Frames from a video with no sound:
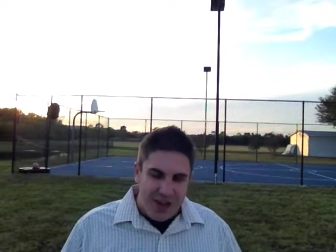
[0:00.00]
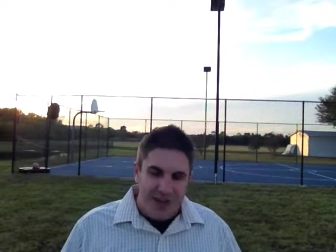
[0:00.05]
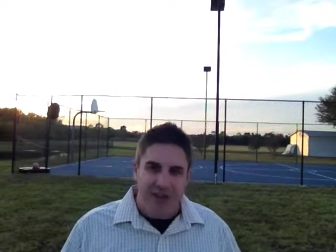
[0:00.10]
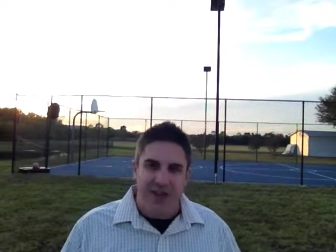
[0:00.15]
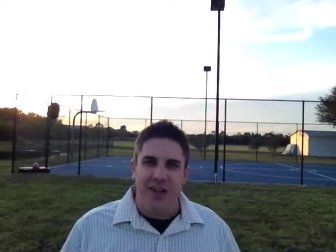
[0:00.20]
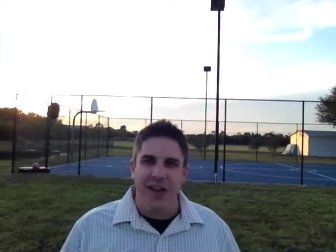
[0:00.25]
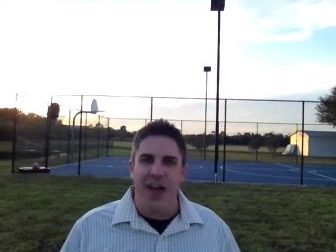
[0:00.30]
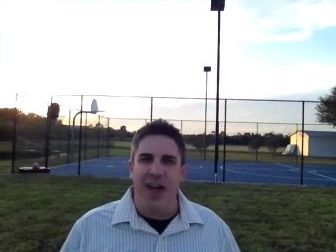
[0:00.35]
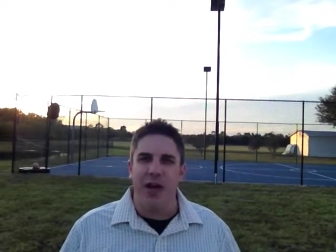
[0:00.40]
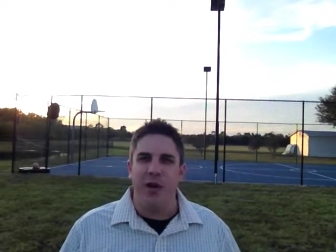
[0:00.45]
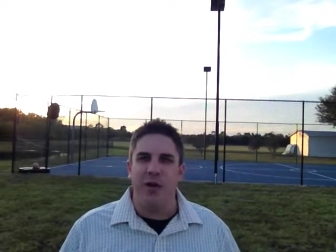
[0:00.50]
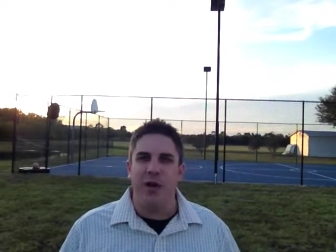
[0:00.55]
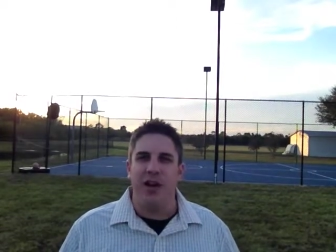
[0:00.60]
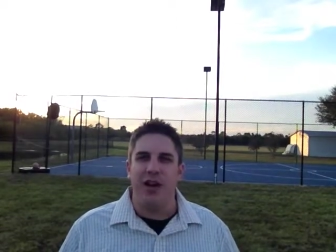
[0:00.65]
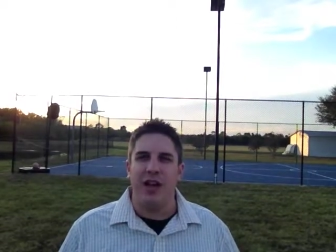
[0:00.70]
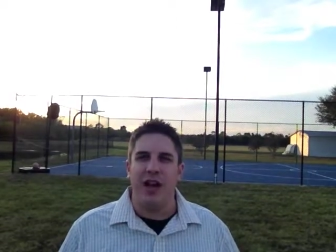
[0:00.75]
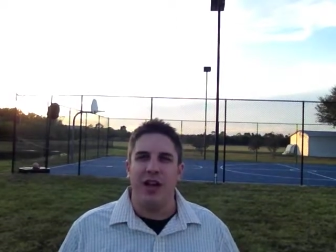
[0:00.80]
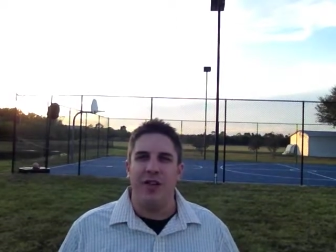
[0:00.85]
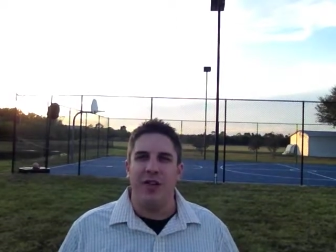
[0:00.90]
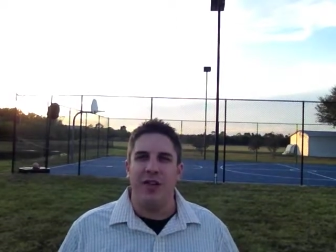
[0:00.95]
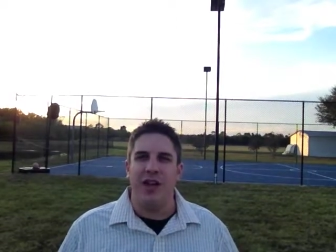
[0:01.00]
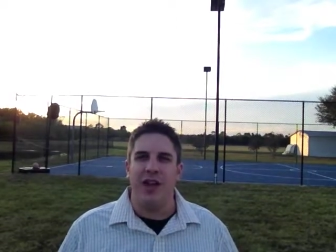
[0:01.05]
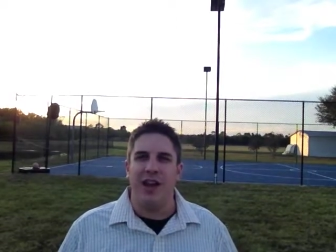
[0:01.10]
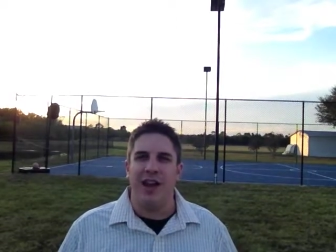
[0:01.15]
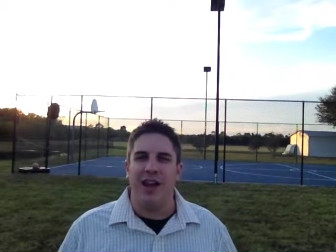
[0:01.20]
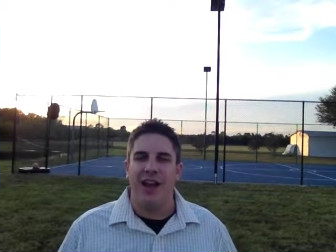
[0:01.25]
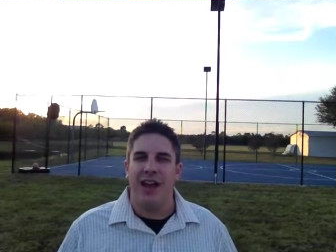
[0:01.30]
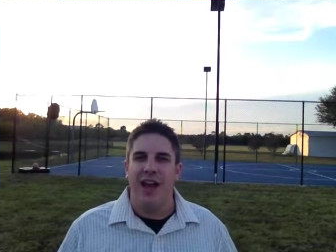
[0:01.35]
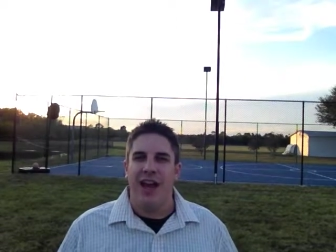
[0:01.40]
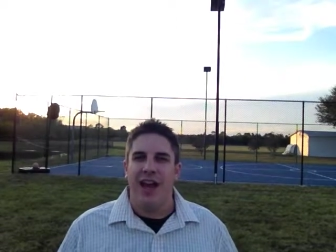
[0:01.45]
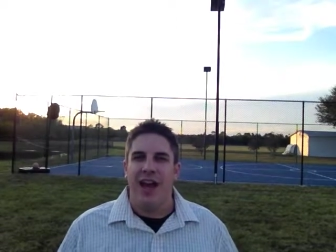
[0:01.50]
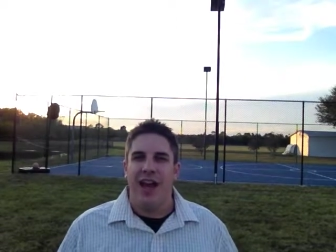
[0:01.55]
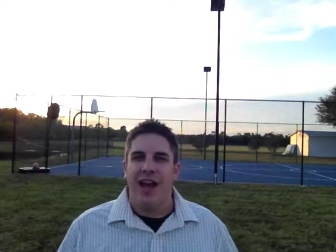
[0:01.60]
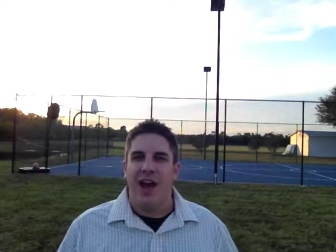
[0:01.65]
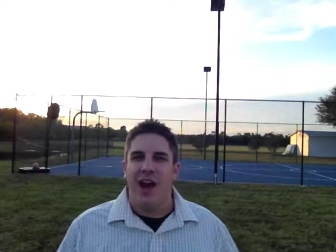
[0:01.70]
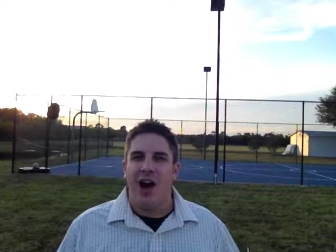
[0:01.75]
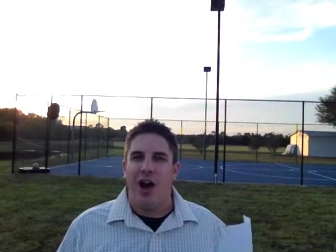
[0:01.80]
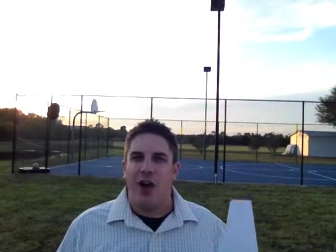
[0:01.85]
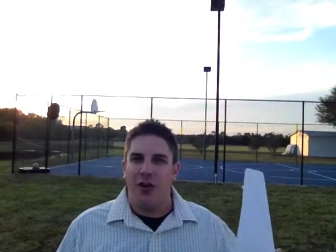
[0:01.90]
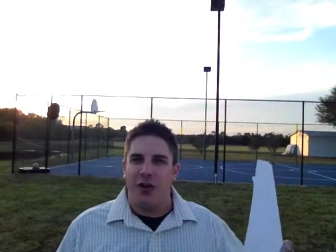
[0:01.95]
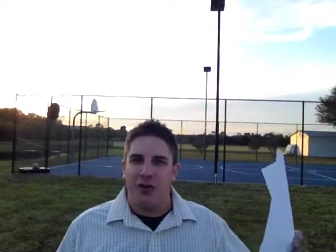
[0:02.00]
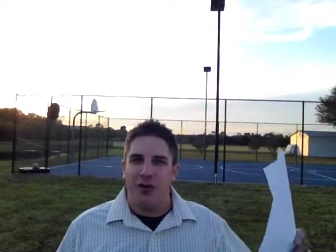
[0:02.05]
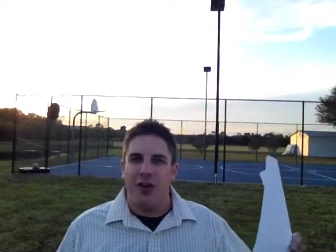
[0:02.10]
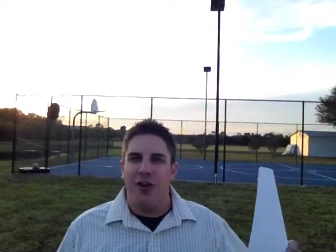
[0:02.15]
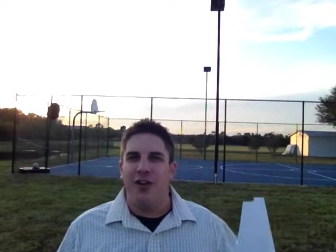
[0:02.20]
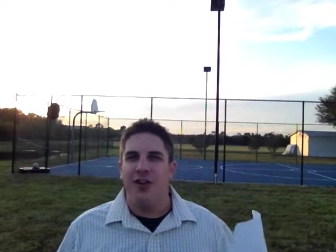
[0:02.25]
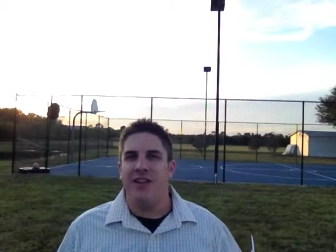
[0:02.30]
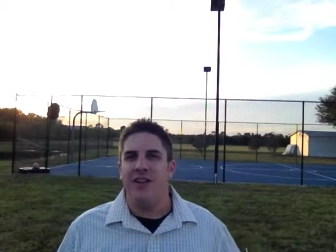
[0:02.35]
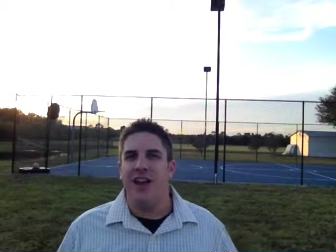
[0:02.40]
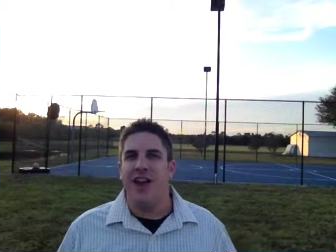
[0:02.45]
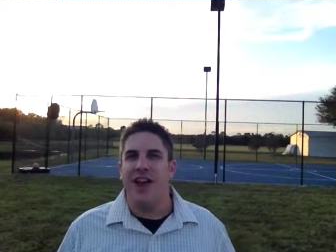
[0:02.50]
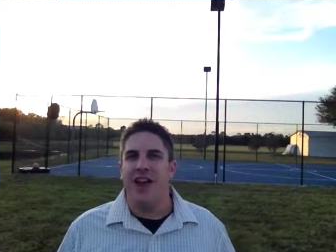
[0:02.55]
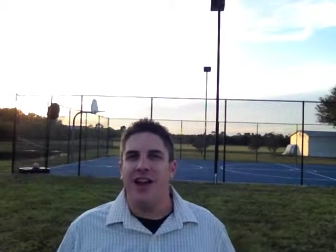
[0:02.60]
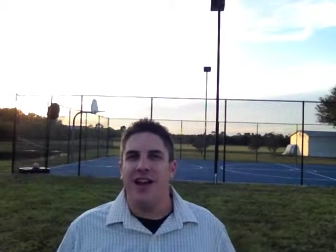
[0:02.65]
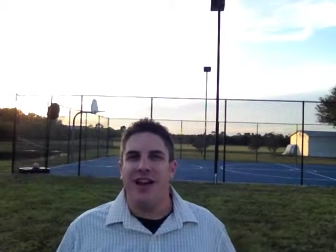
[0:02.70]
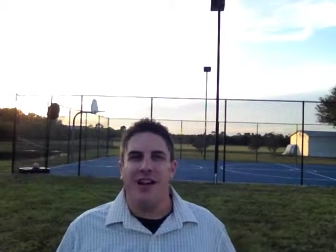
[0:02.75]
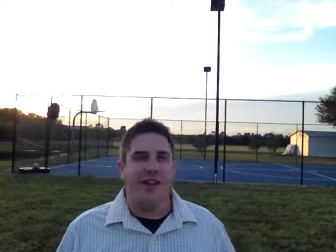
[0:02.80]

today we are covering our third day.